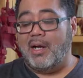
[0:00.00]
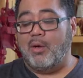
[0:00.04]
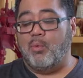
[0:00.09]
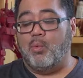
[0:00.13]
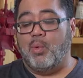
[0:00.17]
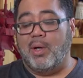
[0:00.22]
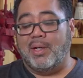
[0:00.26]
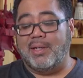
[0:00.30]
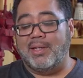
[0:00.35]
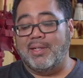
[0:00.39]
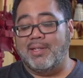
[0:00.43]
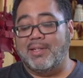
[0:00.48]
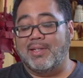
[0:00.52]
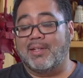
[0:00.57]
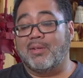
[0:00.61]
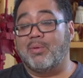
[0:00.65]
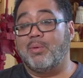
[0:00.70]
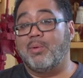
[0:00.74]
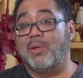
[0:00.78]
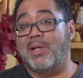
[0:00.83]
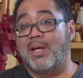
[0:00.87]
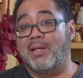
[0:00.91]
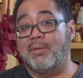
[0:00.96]
I wanted to
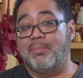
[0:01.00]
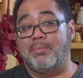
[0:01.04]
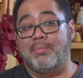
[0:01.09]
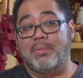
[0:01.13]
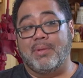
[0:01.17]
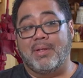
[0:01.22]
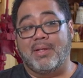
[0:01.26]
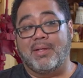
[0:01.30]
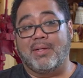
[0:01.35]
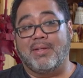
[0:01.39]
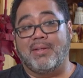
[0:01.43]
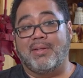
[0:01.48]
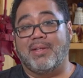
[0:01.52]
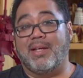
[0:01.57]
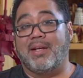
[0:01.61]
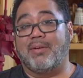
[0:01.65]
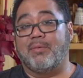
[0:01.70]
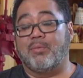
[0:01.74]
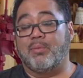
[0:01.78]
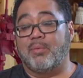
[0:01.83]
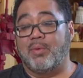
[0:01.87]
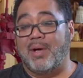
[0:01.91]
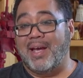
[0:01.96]
create a book
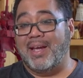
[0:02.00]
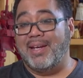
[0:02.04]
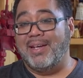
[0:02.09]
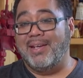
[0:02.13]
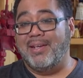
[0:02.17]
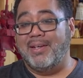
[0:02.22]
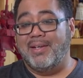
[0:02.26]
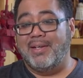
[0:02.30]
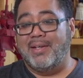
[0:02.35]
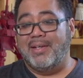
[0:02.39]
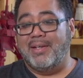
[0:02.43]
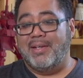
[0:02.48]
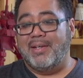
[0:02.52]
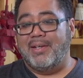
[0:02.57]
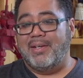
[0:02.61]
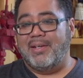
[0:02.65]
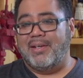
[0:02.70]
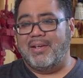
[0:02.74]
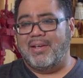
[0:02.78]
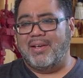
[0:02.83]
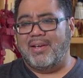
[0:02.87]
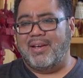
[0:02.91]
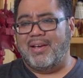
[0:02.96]
that read
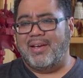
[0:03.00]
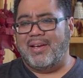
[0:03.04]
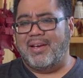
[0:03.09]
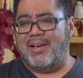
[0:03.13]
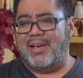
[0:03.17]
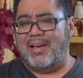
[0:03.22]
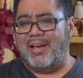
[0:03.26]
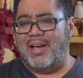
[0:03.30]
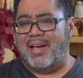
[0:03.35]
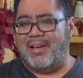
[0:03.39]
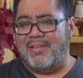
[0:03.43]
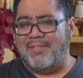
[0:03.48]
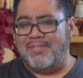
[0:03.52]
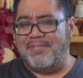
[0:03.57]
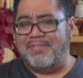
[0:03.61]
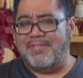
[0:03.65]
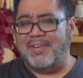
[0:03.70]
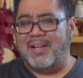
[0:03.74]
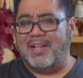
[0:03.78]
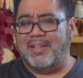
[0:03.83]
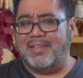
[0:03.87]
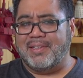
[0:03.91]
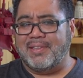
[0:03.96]
and
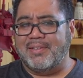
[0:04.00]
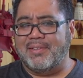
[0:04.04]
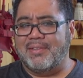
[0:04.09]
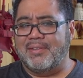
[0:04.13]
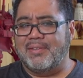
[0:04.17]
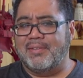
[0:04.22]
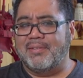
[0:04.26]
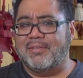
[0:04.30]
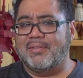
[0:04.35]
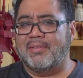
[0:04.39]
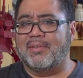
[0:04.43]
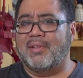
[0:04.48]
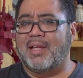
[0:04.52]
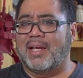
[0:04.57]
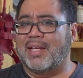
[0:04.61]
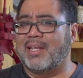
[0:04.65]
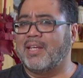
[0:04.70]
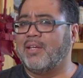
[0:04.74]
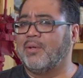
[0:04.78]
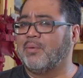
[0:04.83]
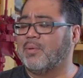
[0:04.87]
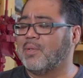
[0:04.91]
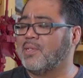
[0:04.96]
felt
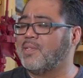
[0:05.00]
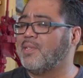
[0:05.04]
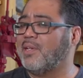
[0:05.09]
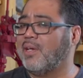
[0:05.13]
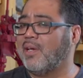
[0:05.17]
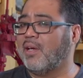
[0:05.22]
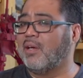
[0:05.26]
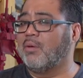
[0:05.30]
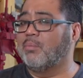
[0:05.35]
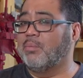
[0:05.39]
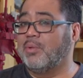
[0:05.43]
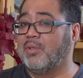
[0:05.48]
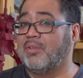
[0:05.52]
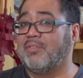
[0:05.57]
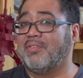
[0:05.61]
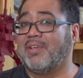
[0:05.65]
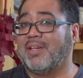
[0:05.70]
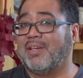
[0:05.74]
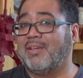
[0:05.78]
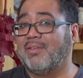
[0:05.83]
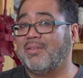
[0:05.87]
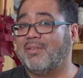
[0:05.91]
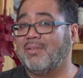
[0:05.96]
like you were seeing a
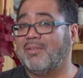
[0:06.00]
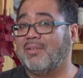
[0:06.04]
movie